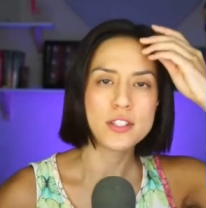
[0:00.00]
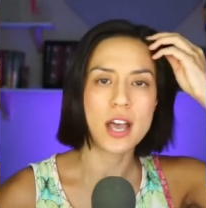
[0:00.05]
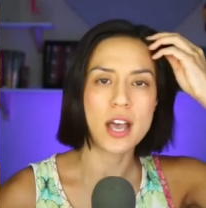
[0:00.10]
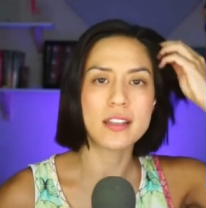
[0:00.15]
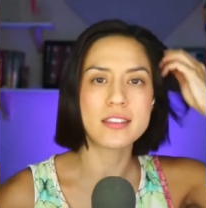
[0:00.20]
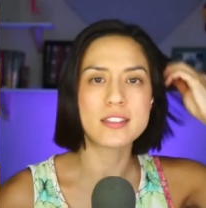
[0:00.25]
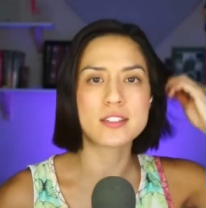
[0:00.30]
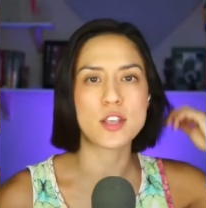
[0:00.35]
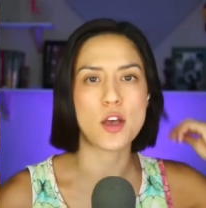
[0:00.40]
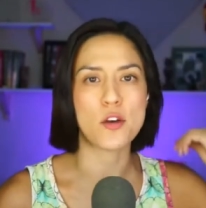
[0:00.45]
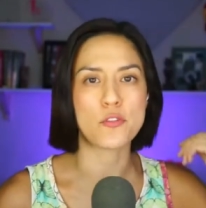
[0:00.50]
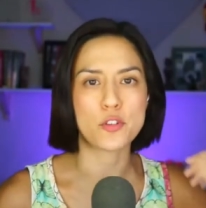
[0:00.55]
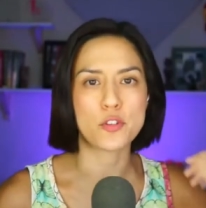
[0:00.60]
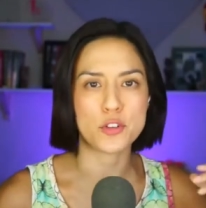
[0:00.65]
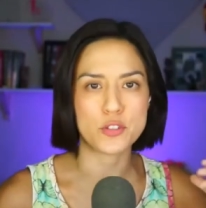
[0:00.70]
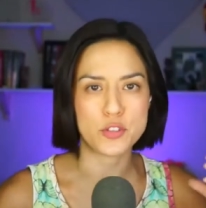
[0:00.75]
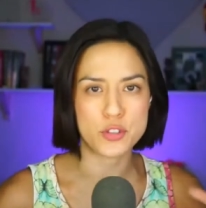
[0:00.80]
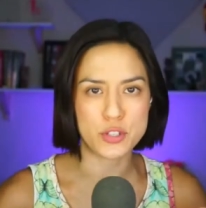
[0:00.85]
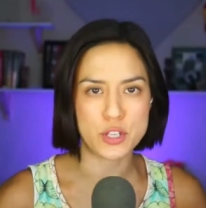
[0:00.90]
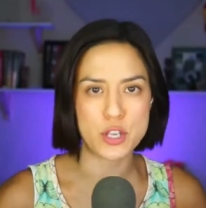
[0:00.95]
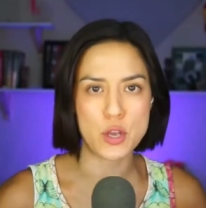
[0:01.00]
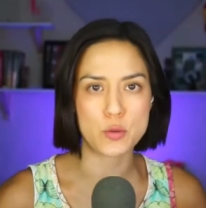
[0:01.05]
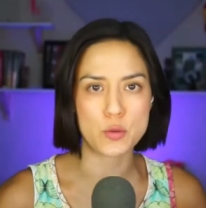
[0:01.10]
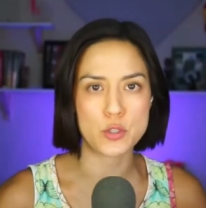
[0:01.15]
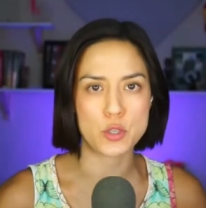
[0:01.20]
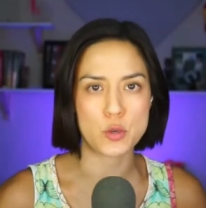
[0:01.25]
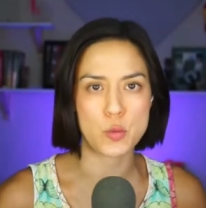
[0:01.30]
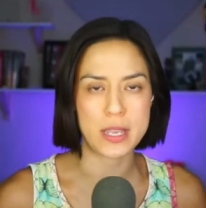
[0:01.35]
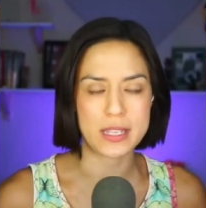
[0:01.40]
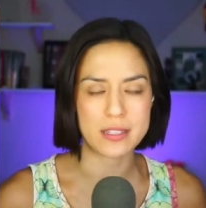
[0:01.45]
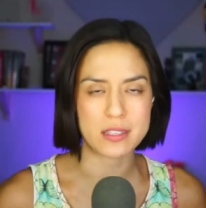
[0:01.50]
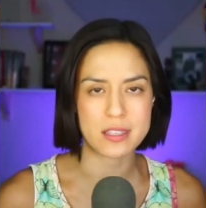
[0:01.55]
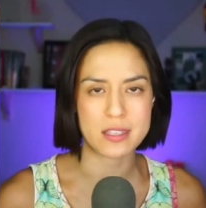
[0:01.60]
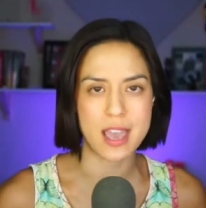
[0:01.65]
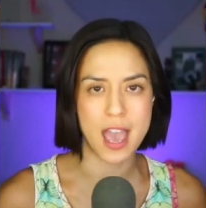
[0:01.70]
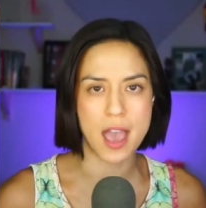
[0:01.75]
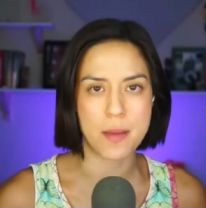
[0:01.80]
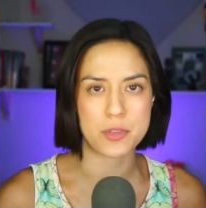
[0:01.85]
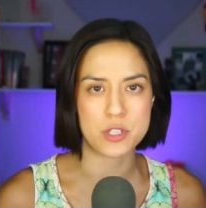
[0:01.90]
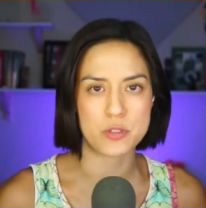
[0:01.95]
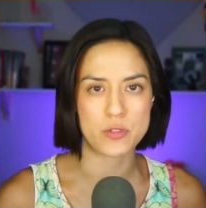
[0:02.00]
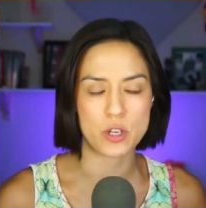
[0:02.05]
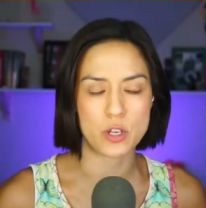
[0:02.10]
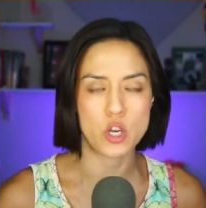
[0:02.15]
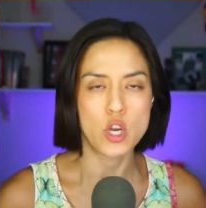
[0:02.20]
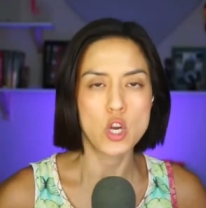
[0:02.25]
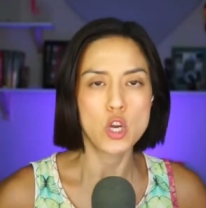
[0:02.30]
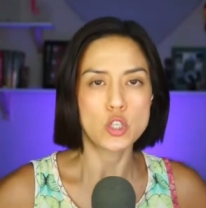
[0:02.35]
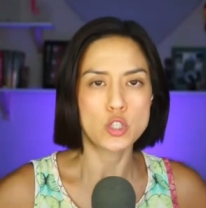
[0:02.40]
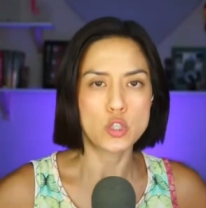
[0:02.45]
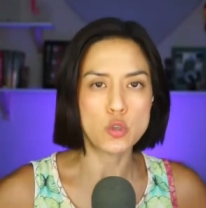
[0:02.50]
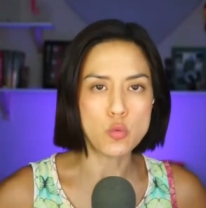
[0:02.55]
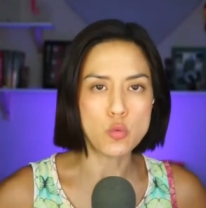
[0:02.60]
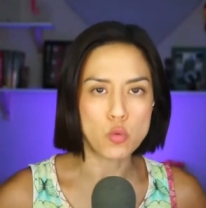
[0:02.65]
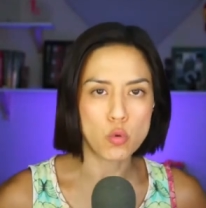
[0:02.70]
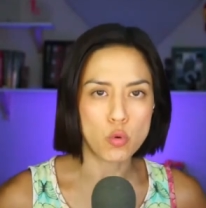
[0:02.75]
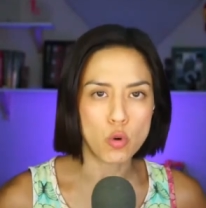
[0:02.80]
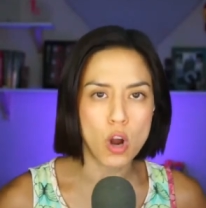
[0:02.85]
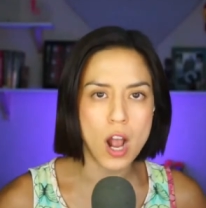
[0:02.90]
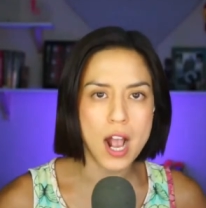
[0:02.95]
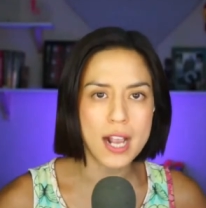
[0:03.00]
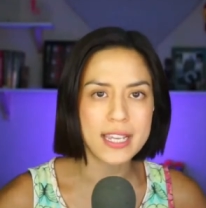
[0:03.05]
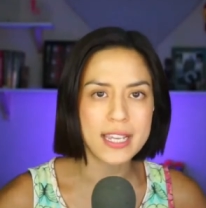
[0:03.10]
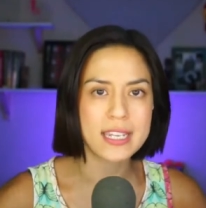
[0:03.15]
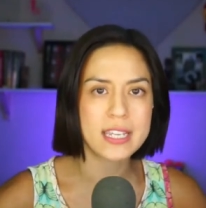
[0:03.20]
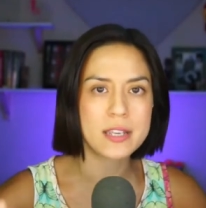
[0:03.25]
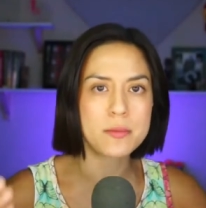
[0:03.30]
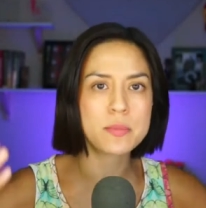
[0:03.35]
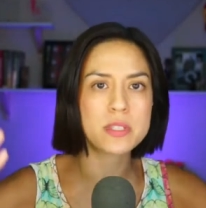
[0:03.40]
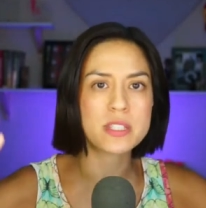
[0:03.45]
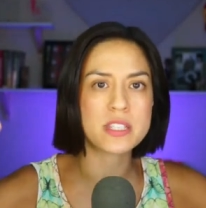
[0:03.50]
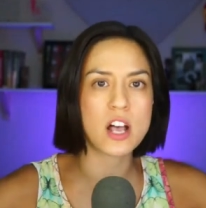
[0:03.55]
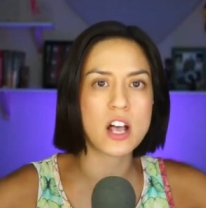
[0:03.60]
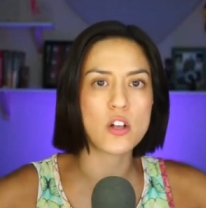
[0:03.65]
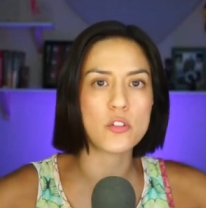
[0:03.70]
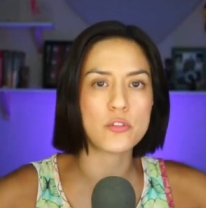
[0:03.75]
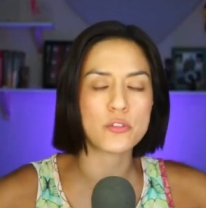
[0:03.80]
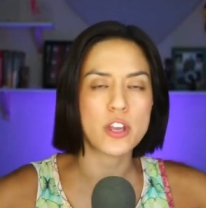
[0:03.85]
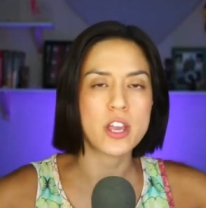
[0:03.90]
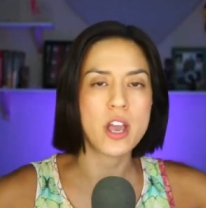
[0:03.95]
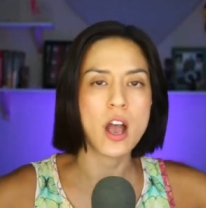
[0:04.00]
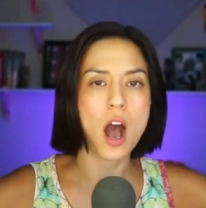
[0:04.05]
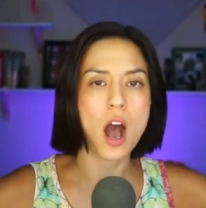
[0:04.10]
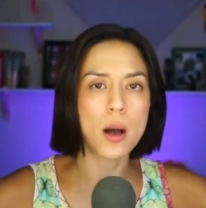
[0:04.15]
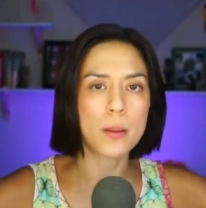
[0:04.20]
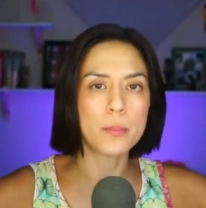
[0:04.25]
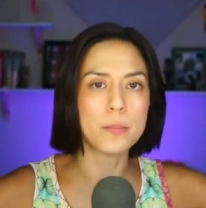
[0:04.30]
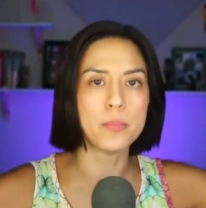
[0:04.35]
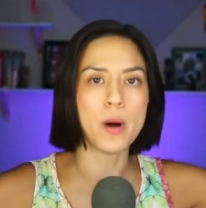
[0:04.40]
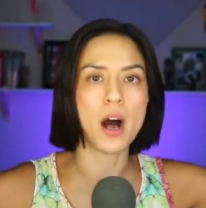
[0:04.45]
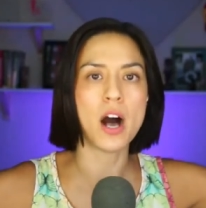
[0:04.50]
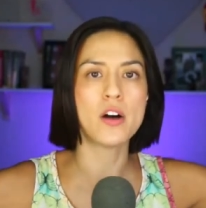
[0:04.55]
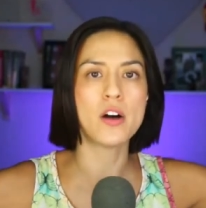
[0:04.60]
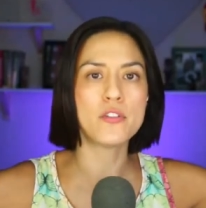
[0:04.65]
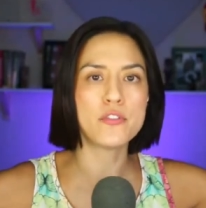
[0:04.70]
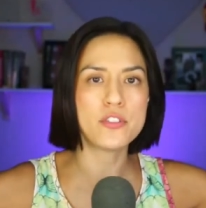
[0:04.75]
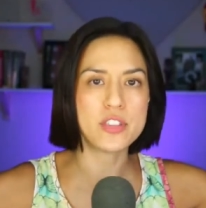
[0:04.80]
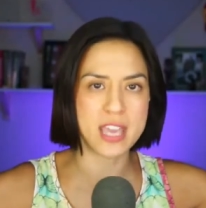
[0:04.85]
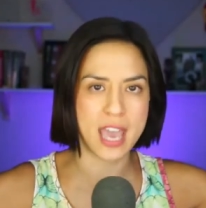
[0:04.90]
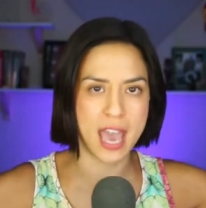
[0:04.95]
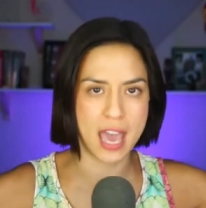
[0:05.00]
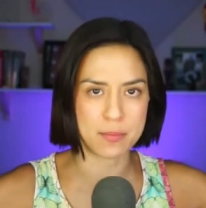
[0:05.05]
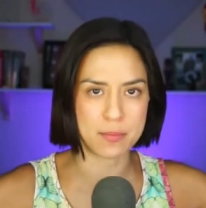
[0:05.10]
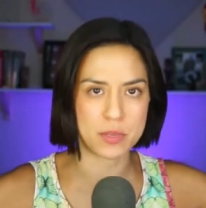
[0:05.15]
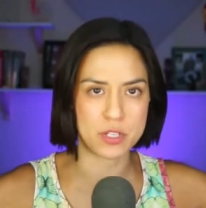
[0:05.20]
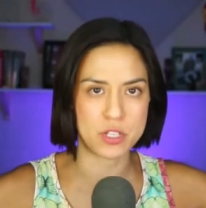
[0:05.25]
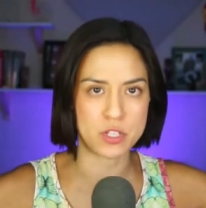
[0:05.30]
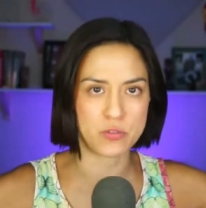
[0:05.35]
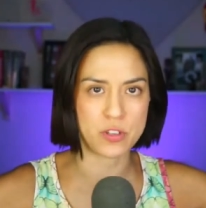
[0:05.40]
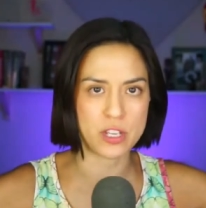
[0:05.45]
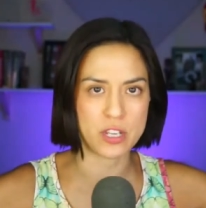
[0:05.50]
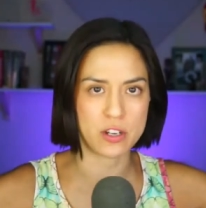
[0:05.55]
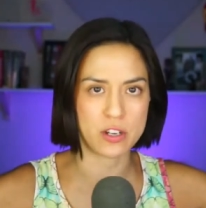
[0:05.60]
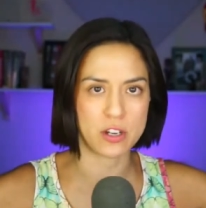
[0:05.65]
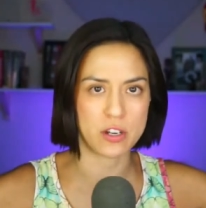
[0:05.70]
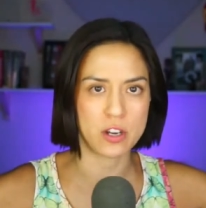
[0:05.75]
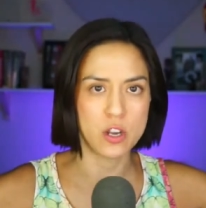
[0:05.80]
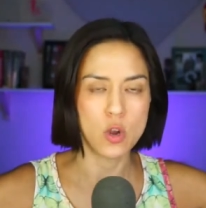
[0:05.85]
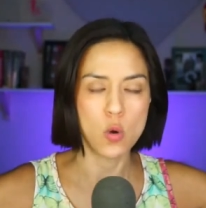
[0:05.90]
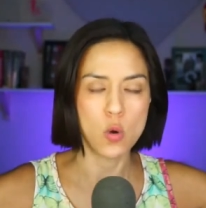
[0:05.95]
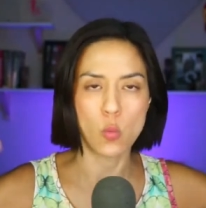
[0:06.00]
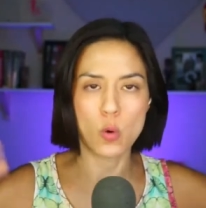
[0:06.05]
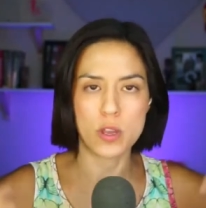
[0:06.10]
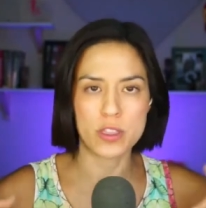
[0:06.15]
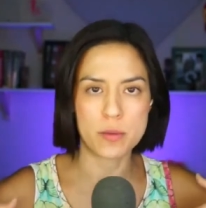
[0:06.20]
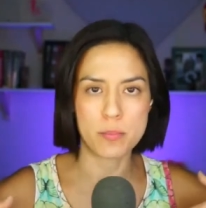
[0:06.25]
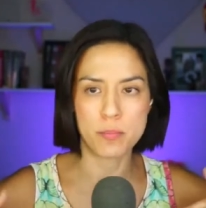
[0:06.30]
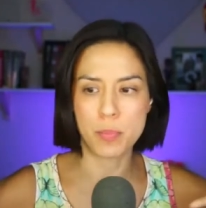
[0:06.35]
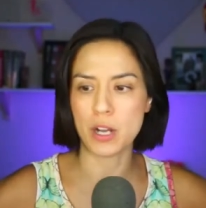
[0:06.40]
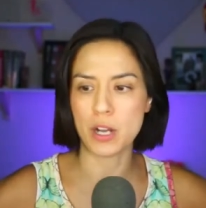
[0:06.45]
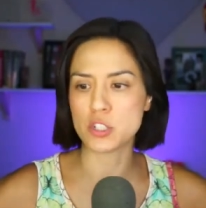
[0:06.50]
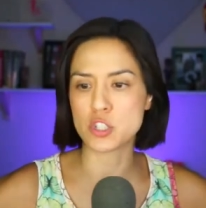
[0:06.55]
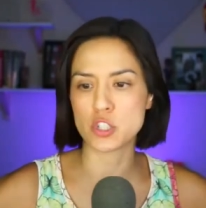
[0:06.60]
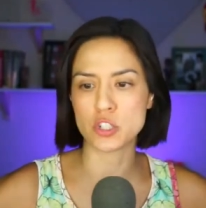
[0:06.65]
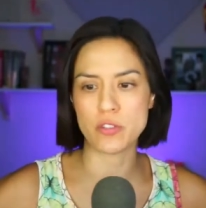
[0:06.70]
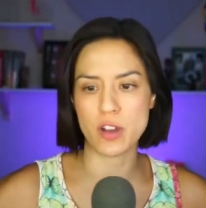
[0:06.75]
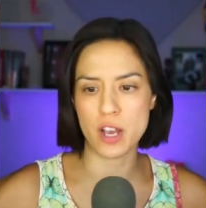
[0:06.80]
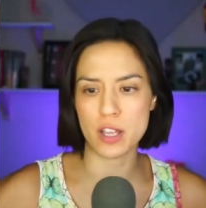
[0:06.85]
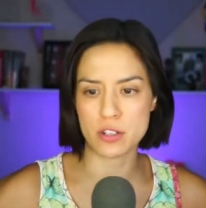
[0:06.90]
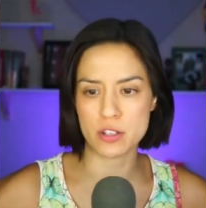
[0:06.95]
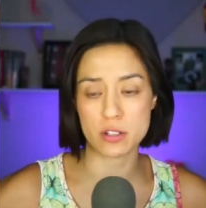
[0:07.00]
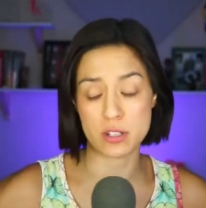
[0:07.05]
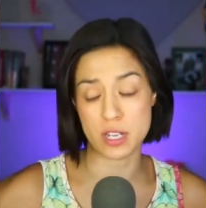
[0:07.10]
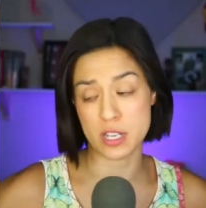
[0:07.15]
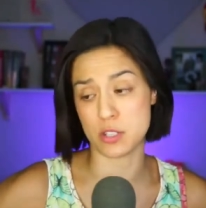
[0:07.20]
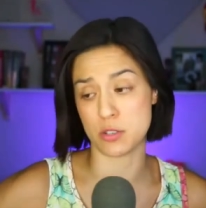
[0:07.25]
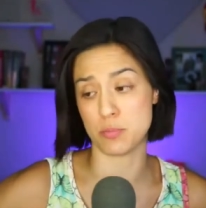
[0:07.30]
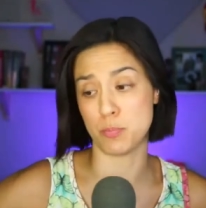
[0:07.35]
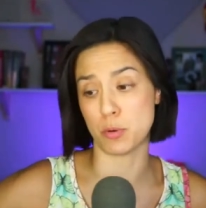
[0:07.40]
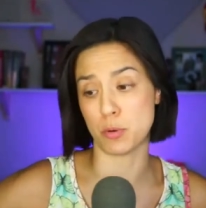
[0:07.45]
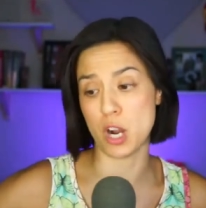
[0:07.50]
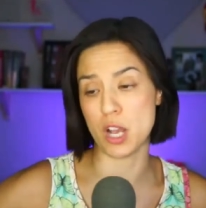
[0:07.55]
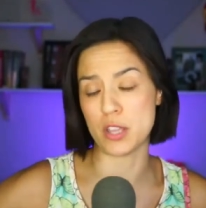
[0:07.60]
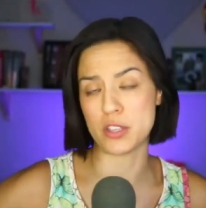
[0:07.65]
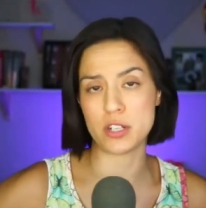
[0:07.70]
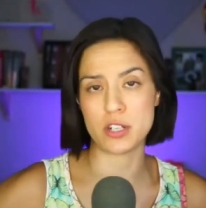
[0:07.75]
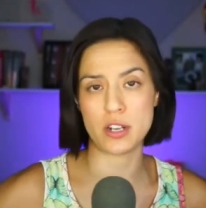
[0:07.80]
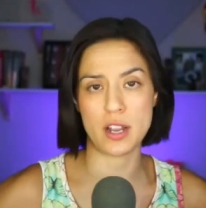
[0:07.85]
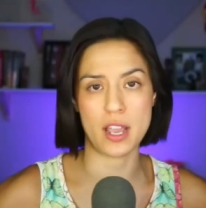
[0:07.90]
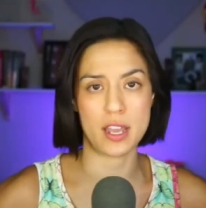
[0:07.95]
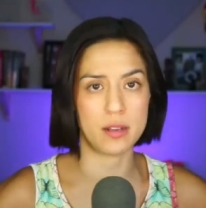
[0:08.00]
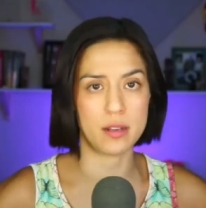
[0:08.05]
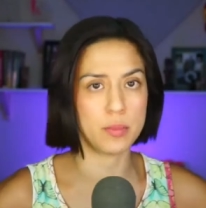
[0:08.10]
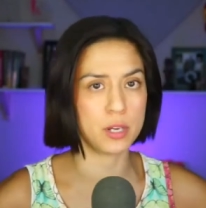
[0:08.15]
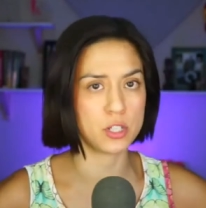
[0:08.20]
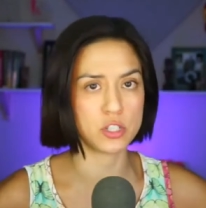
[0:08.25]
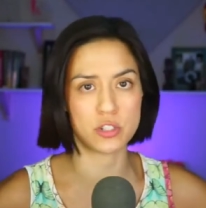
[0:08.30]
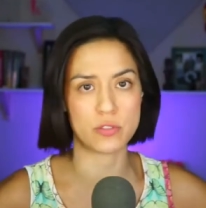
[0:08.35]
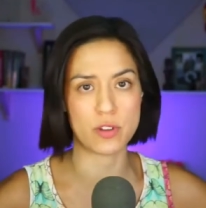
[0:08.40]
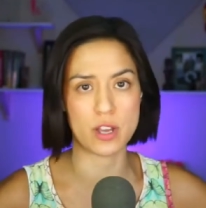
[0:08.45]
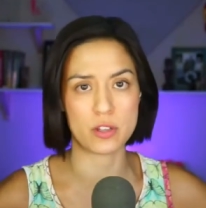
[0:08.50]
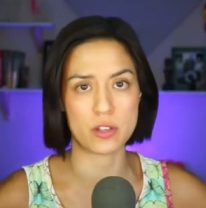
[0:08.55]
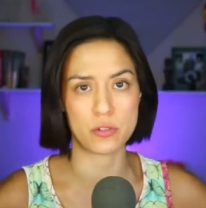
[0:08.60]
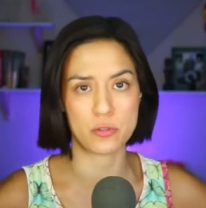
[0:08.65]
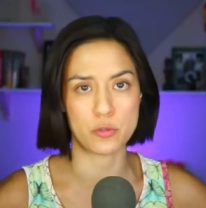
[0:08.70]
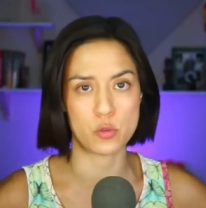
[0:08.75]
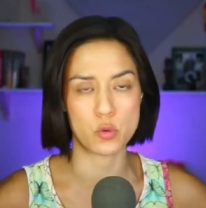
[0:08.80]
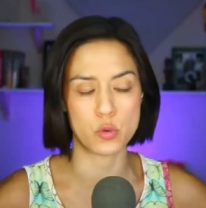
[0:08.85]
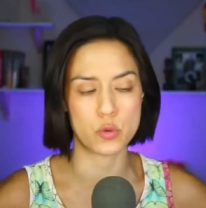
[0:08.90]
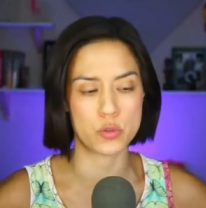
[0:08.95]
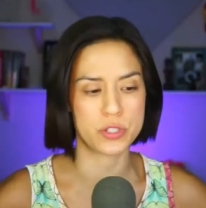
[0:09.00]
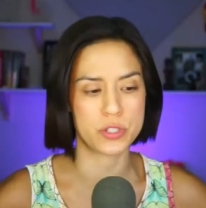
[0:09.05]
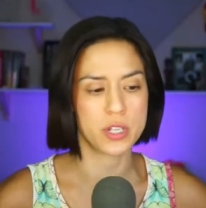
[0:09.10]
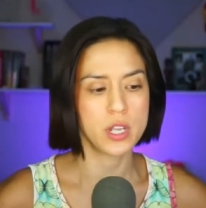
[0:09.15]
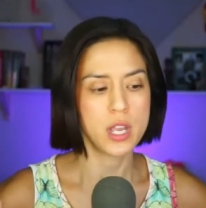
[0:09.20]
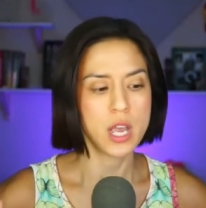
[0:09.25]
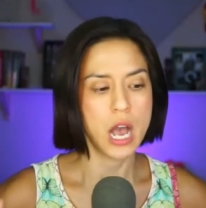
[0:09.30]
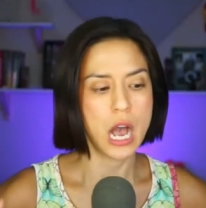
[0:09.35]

tons of CO2 into the atmosphere to rocket himself above the atmosphere with a bunch of other, his brother and a bunch of other fools,